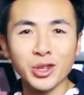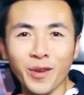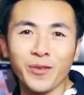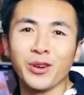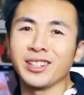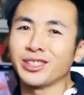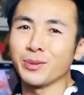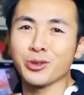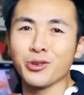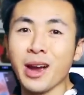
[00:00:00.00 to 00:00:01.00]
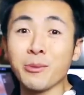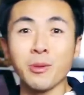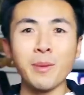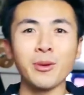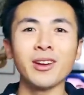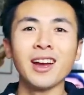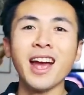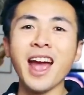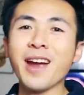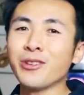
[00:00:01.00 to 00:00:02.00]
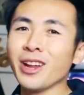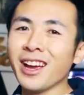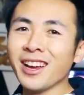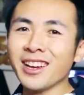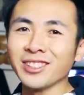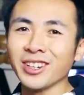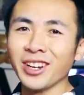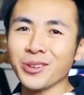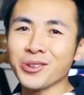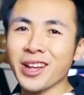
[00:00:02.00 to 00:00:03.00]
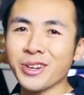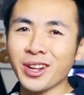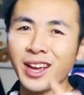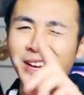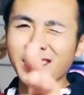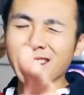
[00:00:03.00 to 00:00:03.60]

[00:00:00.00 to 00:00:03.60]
Don't forget to subscribe. Remember, every day is a Color Dodge day.